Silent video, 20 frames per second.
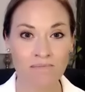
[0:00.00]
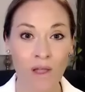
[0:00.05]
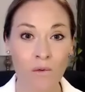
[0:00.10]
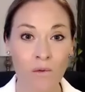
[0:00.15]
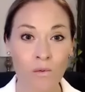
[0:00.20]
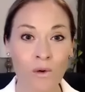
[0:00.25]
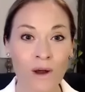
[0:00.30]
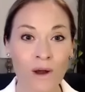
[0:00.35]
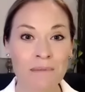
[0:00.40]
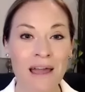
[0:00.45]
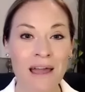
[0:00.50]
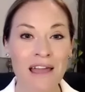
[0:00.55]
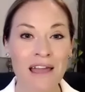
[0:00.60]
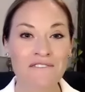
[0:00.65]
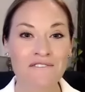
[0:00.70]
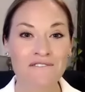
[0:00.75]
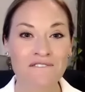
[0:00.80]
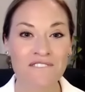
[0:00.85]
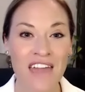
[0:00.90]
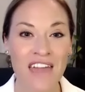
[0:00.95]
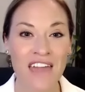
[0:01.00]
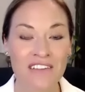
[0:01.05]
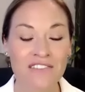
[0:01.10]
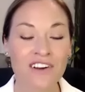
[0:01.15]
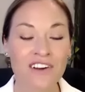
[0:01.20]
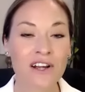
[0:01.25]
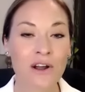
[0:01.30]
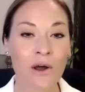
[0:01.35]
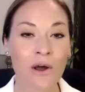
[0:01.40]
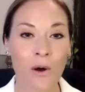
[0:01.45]
One of my
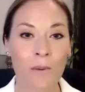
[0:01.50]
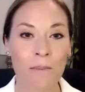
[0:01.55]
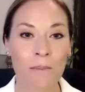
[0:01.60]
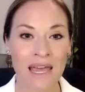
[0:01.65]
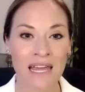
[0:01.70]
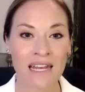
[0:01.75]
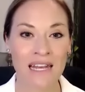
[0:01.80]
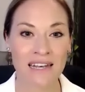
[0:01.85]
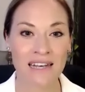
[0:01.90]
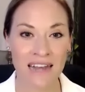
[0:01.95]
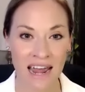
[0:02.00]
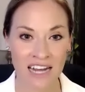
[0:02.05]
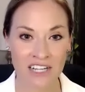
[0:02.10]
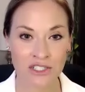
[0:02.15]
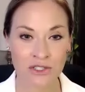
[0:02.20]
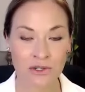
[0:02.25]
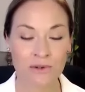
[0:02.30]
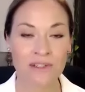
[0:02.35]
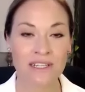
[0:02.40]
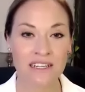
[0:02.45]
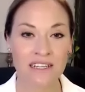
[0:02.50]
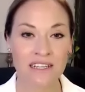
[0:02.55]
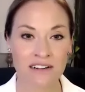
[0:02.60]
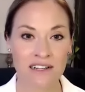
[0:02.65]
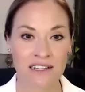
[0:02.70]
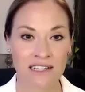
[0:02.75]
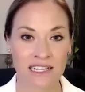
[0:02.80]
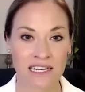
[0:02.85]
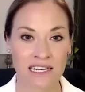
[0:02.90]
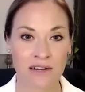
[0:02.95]
favorite homemade natural ear
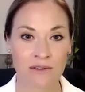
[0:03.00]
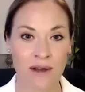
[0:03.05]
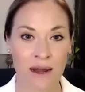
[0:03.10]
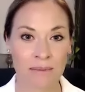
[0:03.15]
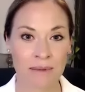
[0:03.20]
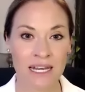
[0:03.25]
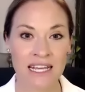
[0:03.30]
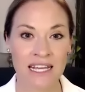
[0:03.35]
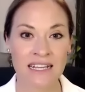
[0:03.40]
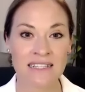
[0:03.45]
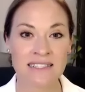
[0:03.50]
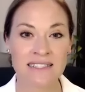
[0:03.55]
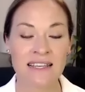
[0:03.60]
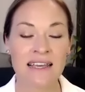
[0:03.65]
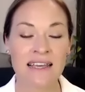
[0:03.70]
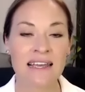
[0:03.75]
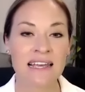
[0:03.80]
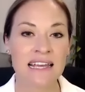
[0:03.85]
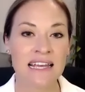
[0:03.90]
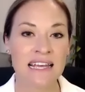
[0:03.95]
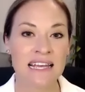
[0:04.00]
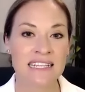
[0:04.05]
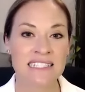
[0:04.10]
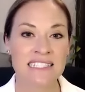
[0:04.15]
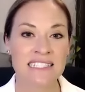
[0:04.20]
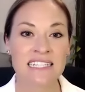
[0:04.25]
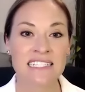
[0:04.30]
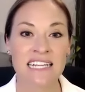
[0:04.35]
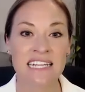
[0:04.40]
cleaning remedies is to